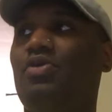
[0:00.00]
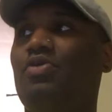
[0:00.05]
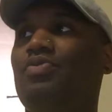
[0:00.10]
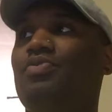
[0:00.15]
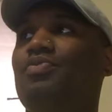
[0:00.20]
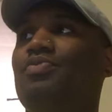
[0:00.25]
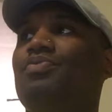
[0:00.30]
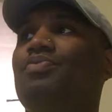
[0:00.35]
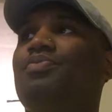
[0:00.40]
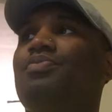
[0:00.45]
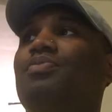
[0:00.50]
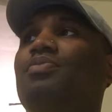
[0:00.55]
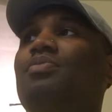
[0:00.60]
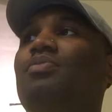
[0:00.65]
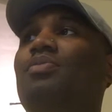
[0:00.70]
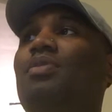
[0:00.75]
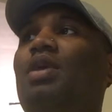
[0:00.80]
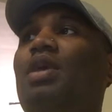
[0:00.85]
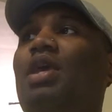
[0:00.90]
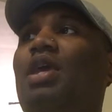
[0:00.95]
out.
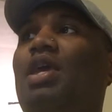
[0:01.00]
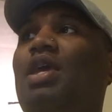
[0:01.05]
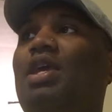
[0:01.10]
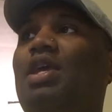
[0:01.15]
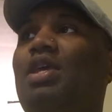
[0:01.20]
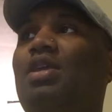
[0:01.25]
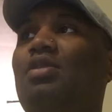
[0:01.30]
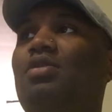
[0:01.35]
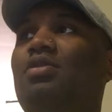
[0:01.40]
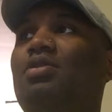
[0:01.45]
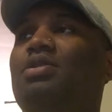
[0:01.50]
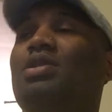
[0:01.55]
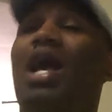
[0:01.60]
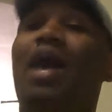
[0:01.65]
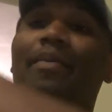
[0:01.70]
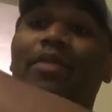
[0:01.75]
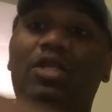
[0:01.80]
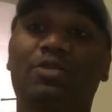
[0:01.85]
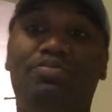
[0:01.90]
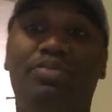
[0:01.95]
And
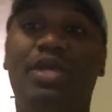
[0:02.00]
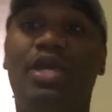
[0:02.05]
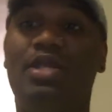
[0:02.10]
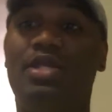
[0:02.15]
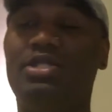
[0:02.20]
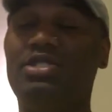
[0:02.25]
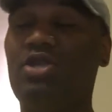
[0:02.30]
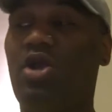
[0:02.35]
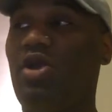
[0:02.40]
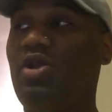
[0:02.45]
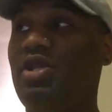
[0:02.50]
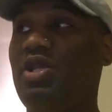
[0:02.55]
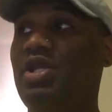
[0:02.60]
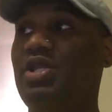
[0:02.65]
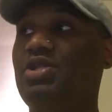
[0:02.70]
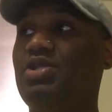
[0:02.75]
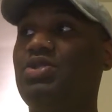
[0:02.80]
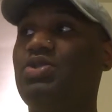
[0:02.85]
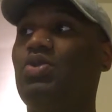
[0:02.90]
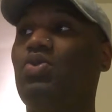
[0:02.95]
Tommy's plan is starting
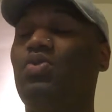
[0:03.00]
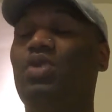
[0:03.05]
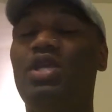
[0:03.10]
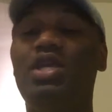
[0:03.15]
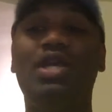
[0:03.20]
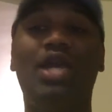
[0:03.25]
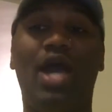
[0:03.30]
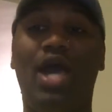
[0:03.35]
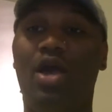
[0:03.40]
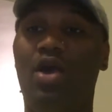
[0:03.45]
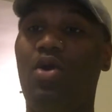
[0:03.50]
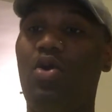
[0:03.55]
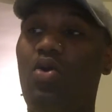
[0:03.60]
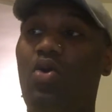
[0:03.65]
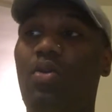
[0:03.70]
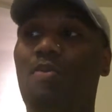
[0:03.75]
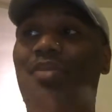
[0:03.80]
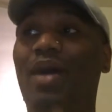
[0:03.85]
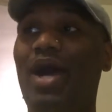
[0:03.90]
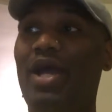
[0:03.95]
to ensue. He got a
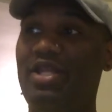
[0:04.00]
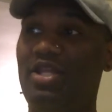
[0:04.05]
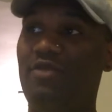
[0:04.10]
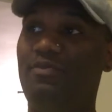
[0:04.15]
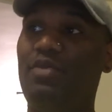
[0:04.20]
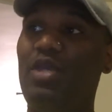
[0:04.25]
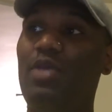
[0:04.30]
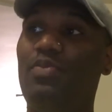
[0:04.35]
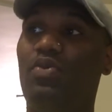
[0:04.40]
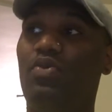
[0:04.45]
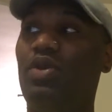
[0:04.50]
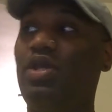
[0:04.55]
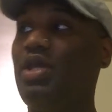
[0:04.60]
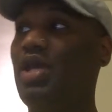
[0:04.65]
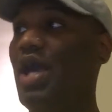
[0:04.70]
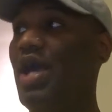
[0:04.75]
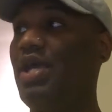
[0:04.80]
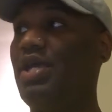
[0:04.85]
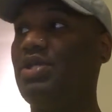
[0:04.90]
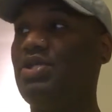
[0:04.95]
whole body of people. He
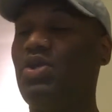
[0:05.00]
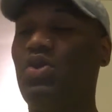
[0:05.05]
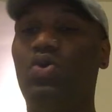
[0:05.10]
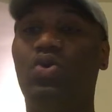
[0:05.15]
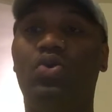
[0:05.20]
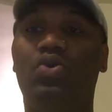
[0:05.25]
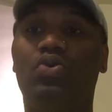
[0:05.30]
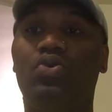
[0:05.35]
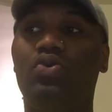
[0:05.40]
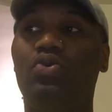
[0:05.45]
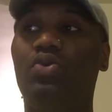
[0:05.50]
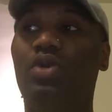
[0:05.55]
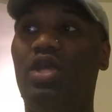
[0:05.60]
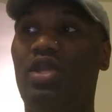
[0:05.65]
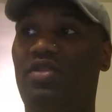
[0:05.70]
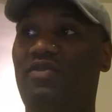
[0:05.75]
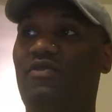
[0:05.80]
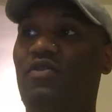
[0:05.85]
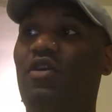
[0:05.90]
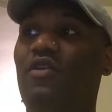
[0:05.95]
got his whole crew
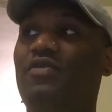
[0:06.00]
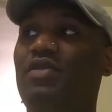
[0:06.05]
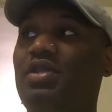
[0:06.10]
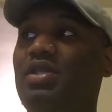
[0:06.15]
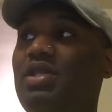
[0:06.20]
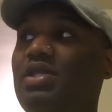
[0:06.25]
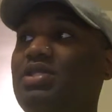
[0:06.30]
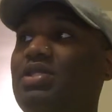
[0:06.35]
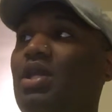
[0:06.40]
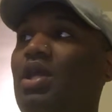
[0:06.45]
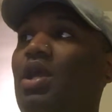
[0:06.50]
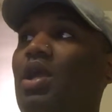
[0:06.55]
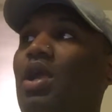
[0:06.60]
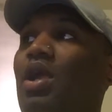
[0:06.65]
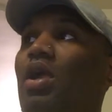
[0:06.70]
involved in this.